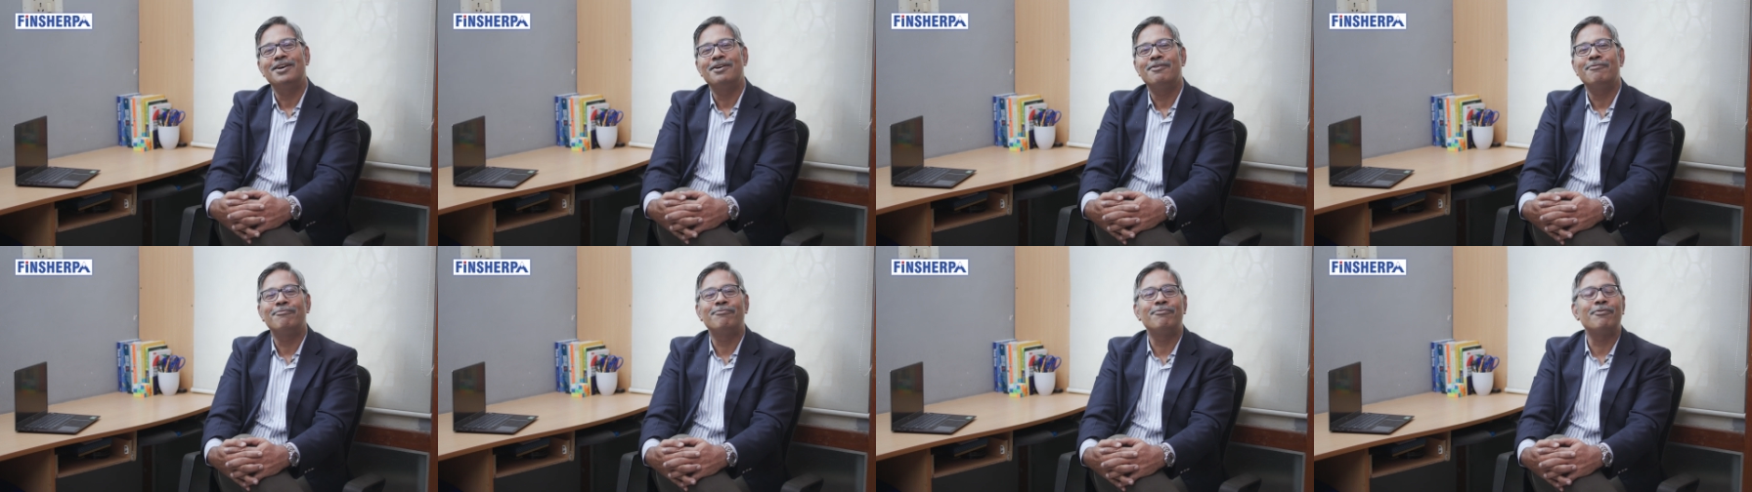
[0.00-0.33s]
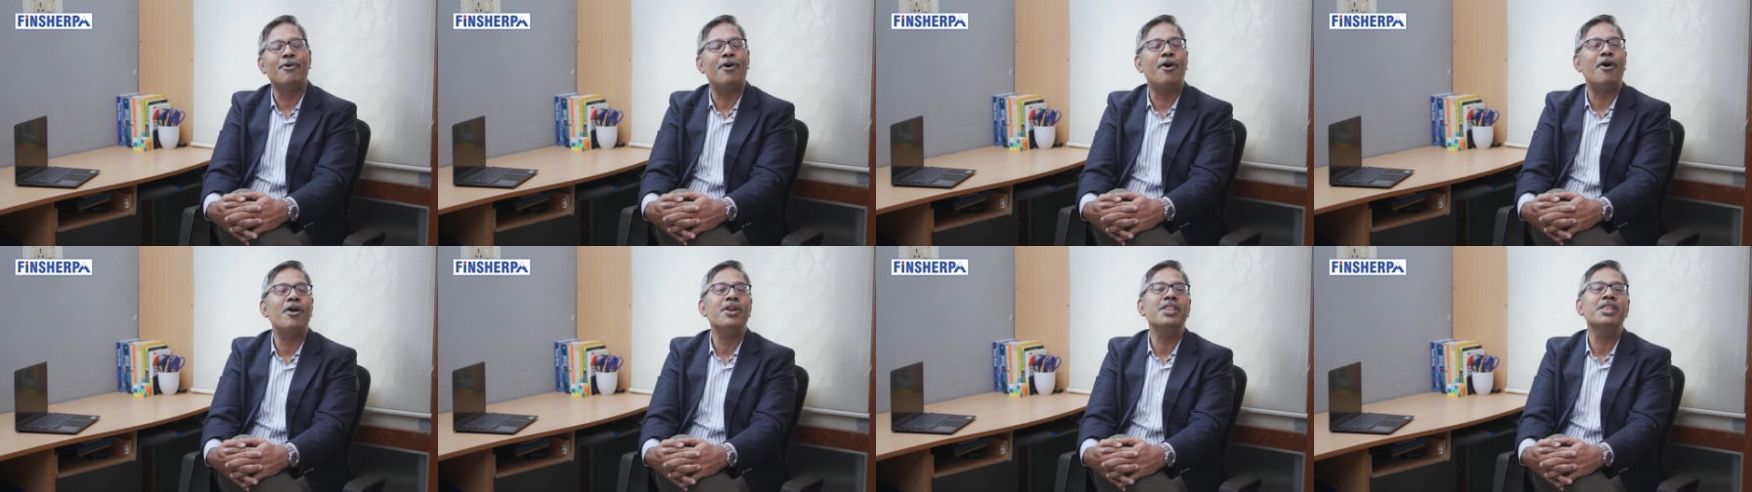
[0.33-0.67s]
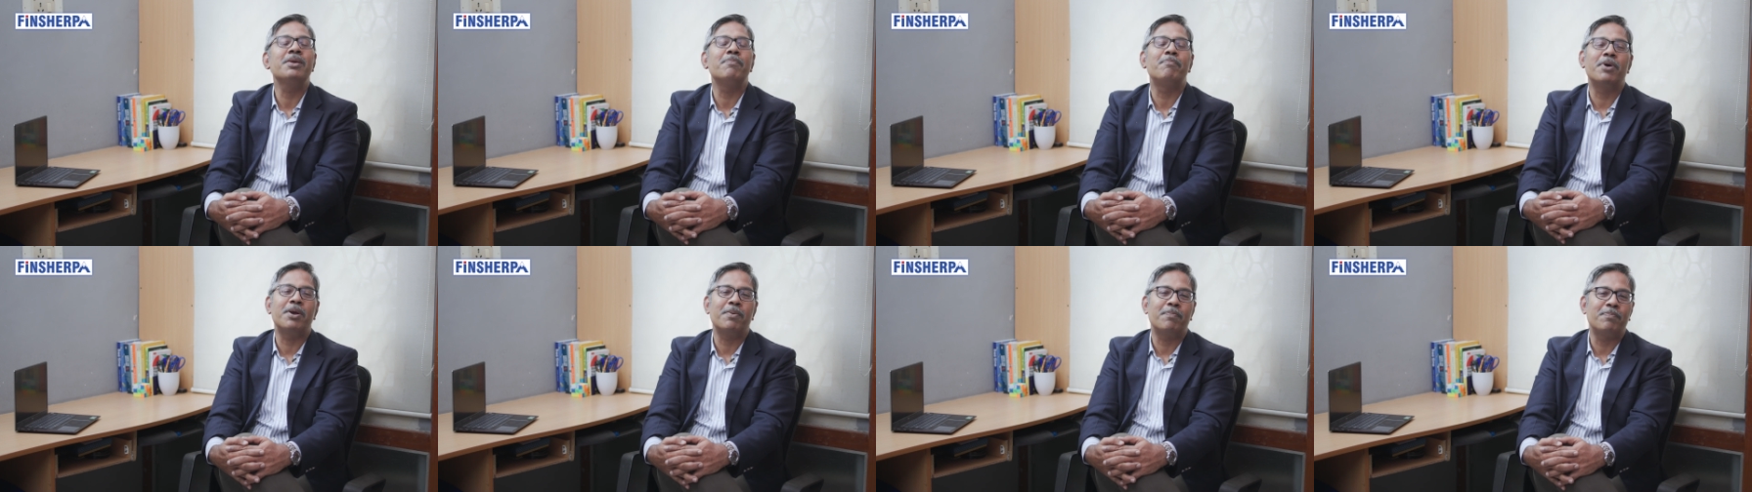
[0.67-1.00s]
for
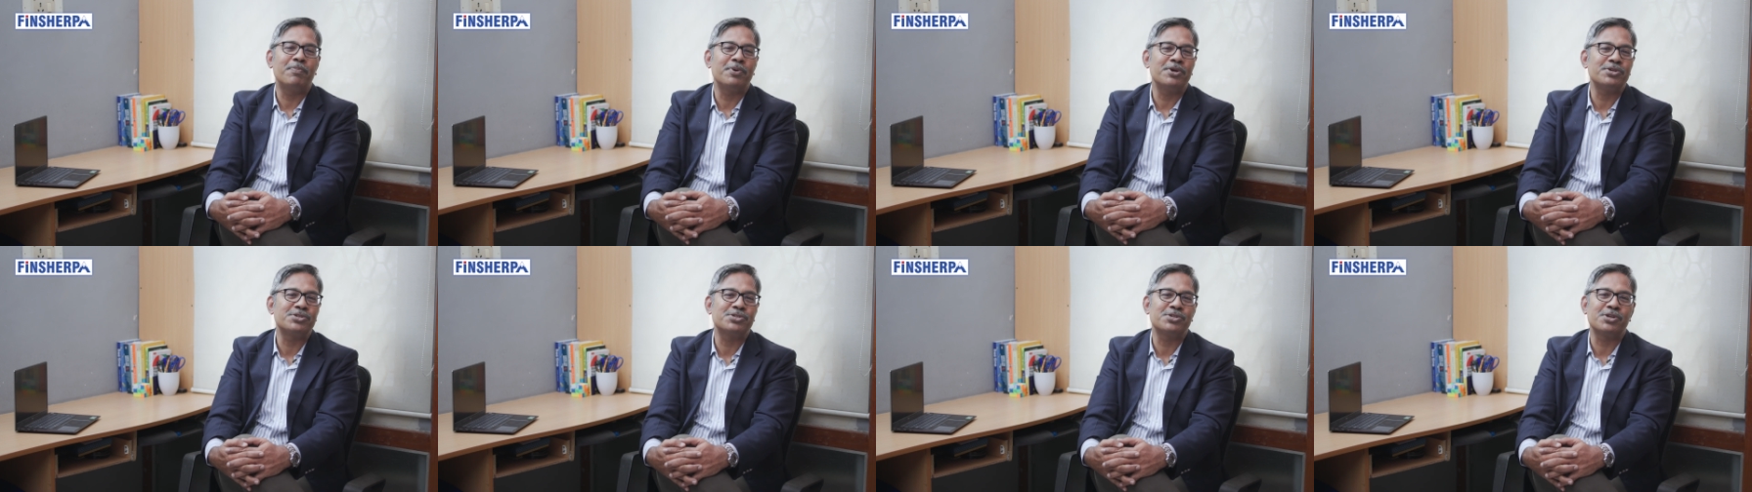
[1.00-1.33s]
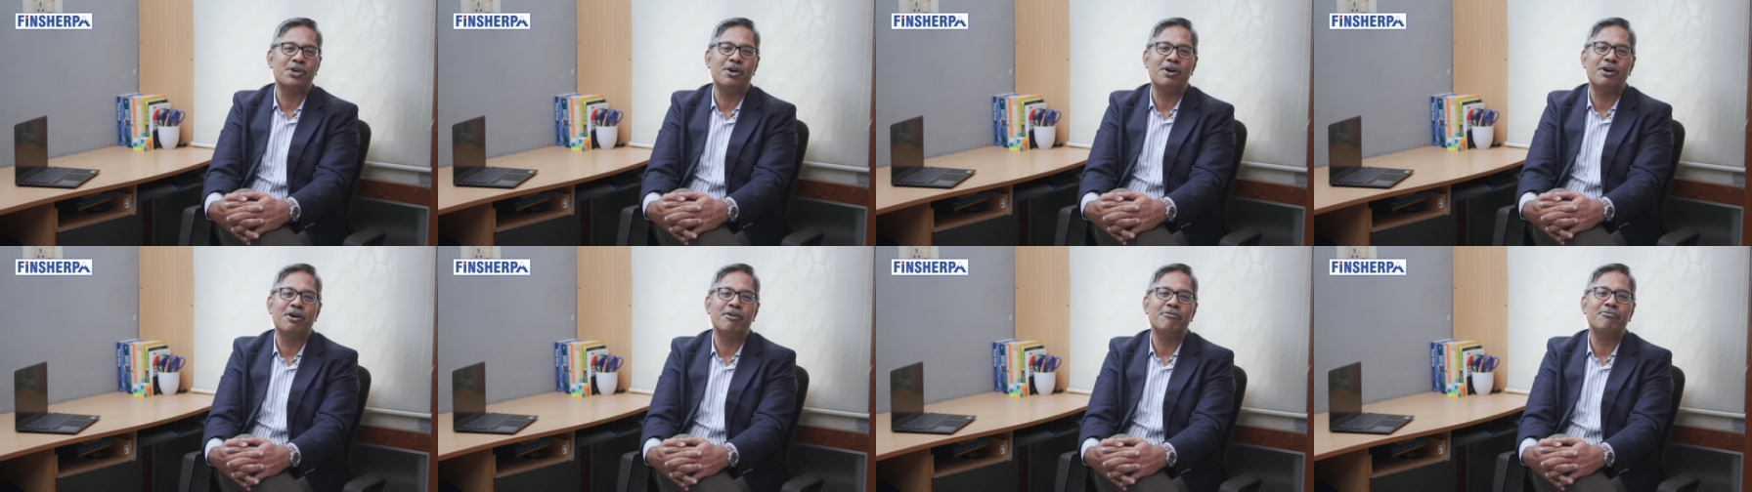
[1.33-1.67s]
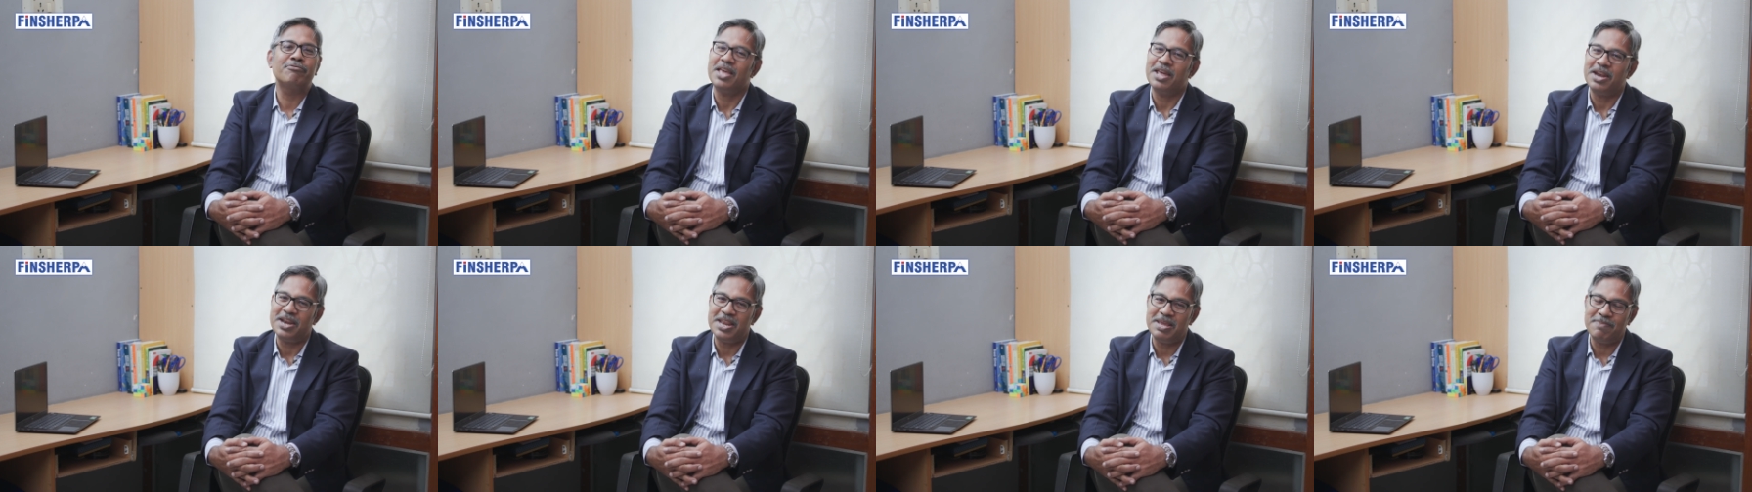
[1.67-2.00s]
the purpose
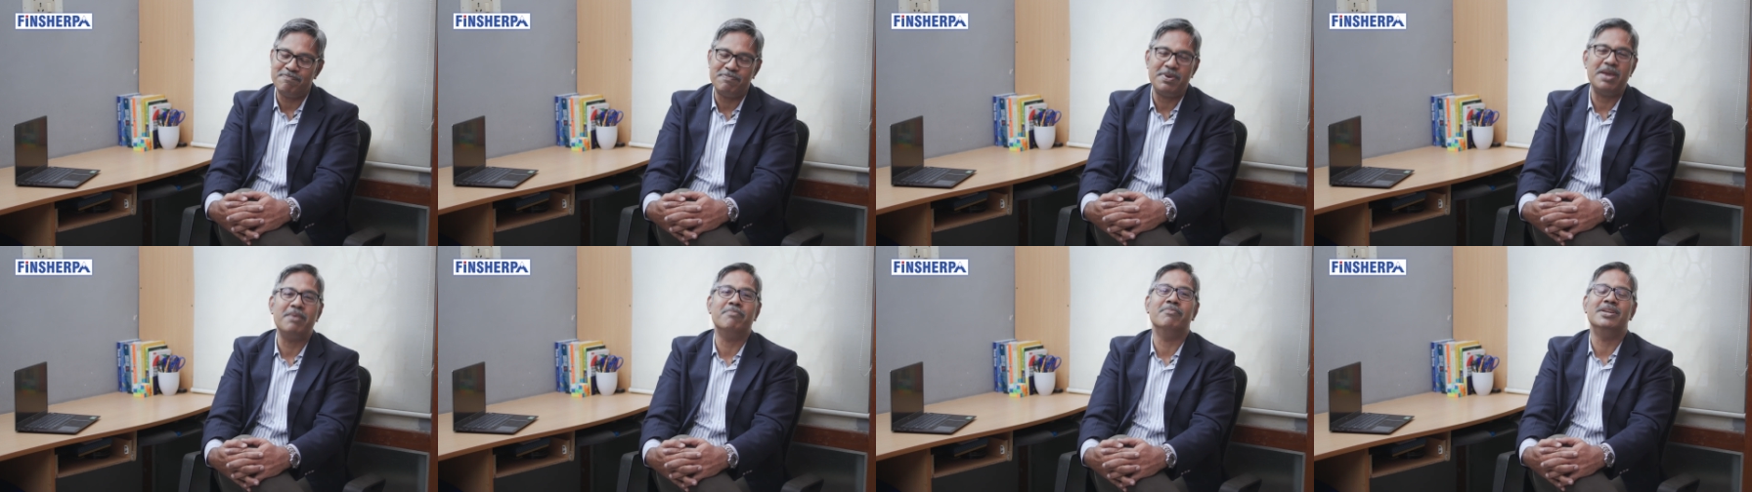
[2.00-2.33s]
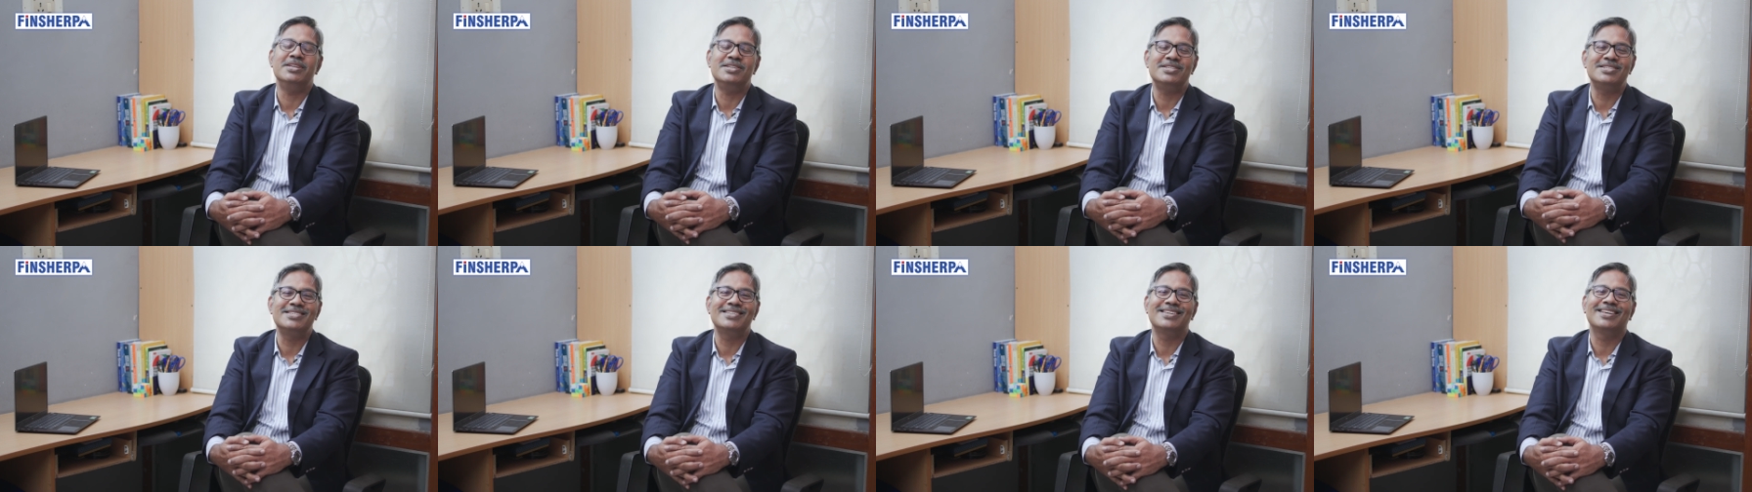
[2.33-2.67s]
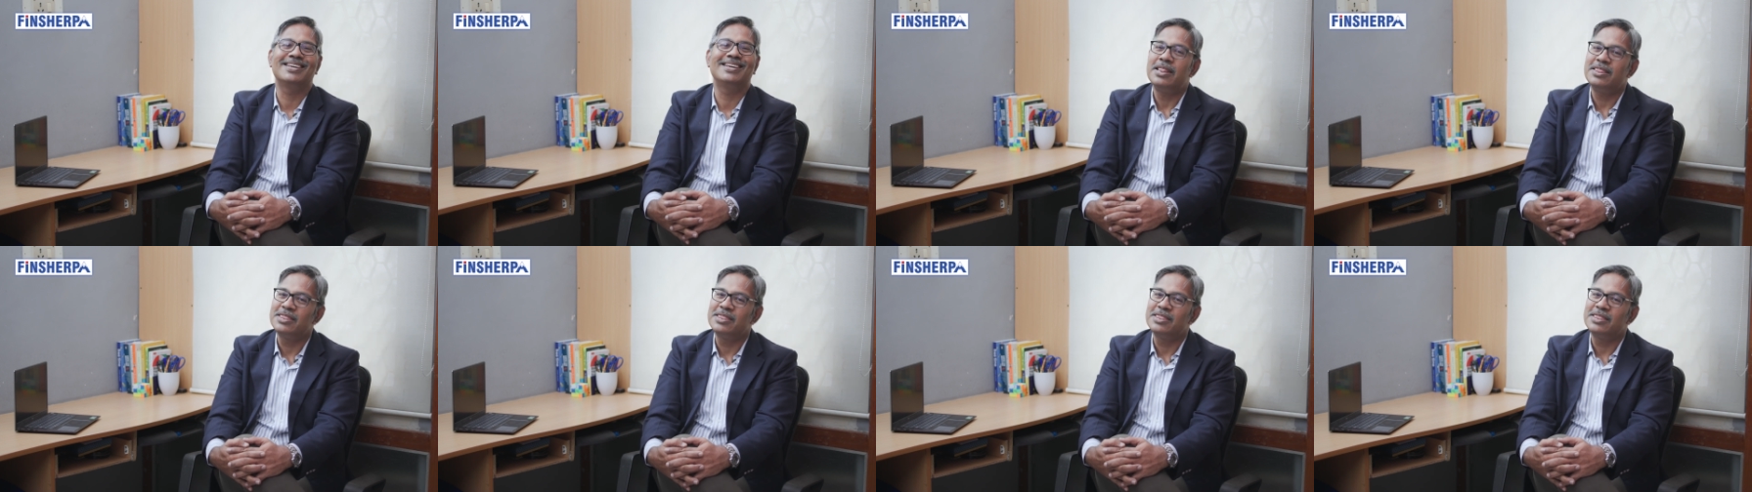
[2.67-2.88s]
of repayment.